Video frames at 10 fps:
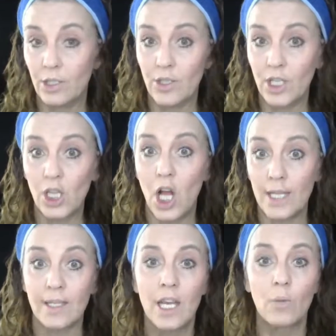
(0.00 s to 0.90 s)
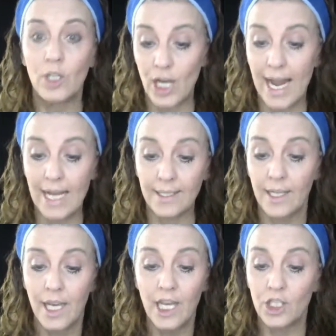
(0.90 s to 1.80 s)
do the gloss, which has
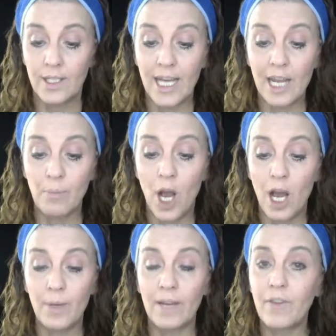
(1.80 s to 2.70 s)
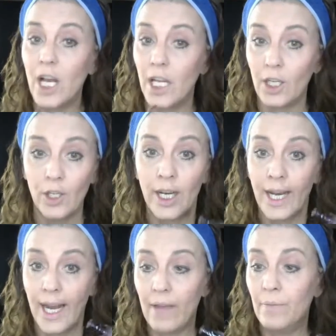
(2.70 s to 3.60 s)
just a pop of color.
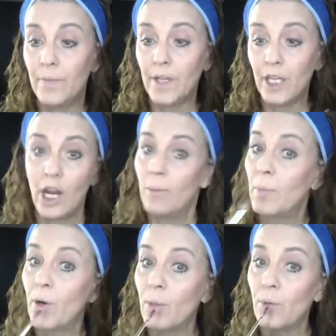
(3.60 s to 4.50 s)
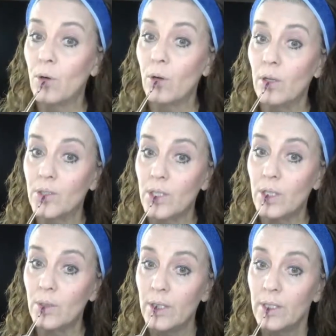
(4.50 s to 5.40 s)
And, you know, I'm a purple girl,
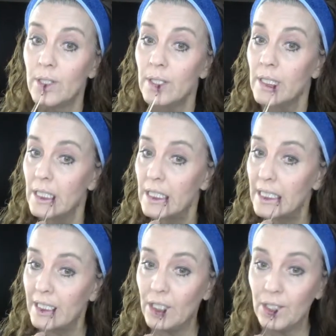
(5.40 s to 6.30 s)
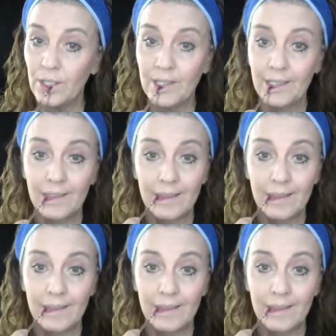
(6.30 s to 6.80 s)
so I use